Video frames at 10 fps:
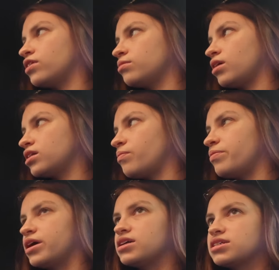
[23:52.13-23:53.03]
I'm not the
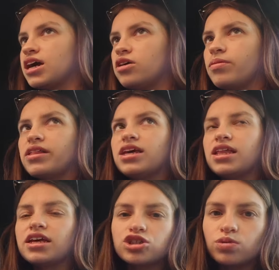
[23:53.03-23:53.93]
biggest
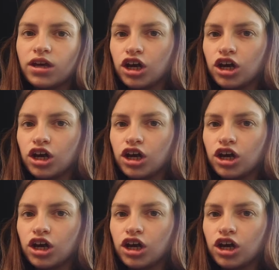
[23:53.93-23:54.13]
caramelly, like sweet